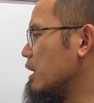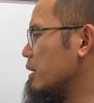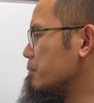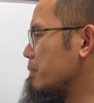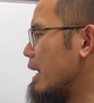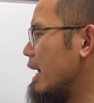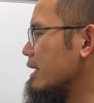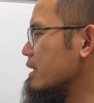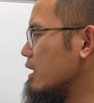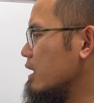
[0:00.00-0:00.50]

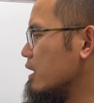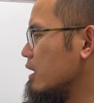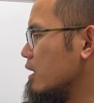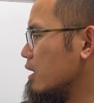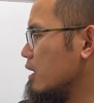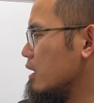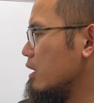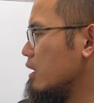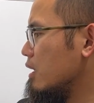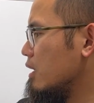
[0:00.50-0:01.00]
But
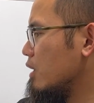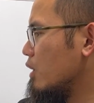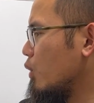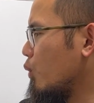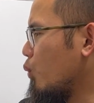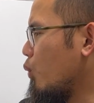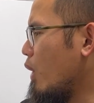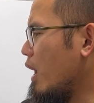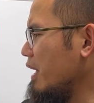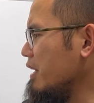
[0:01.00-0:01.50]

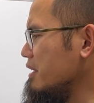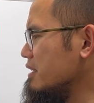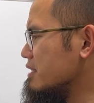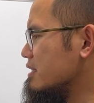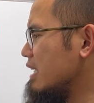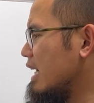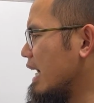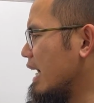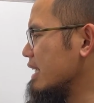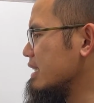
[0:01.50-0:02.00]
why is
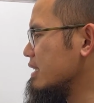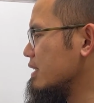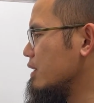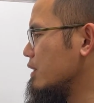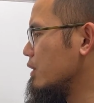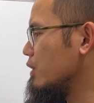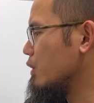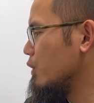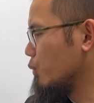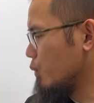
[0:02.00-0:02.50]
that?
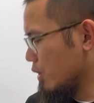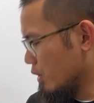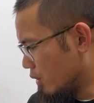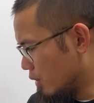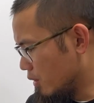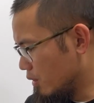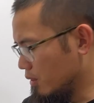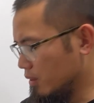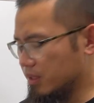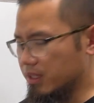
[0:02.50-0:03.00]

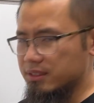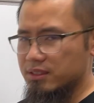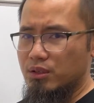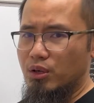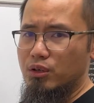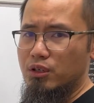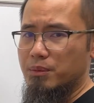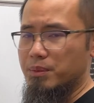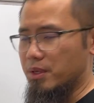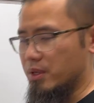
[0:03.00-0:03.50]
Well, let's
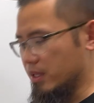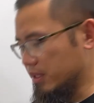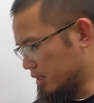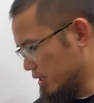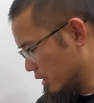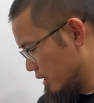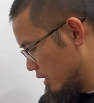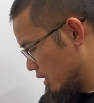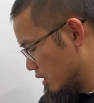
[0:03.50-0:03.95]
talk about it.